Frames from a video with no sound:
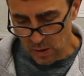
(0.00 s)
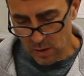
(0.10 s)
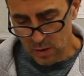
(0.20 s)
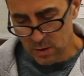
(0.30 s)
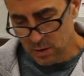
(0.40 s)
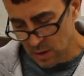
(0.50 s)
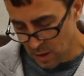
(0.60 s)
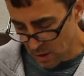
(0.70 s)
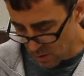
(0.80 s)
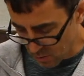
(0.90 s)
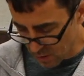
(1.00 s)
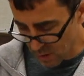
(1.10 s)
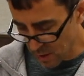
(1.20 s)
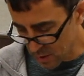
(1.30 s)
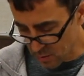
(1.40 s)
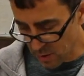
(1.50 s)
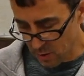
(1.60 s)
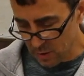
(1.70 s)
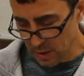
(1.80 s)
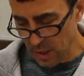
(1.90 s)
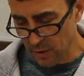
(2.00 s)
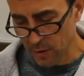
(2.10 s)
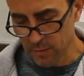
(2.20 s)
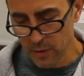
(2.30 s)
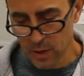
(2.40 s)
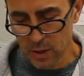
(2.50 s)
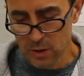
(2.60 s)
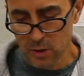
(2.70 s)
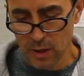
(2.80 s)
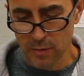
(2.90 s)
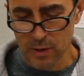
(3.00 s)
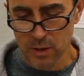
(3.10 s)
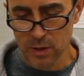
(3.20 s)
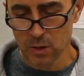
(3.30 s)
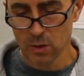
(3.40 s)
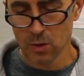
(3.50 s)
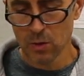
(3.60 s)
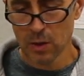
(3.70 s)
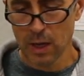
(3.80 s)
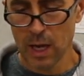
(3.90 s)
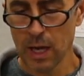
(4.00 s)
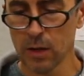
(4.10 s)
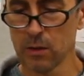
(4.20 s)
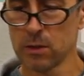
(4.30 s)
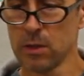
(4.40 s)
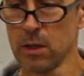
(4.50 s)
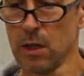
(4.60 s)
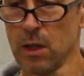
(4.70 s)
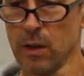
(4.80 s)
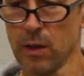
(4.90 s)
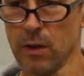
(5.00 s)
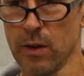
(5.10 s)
this is a really nice way to hook it together. So you have these two angles that are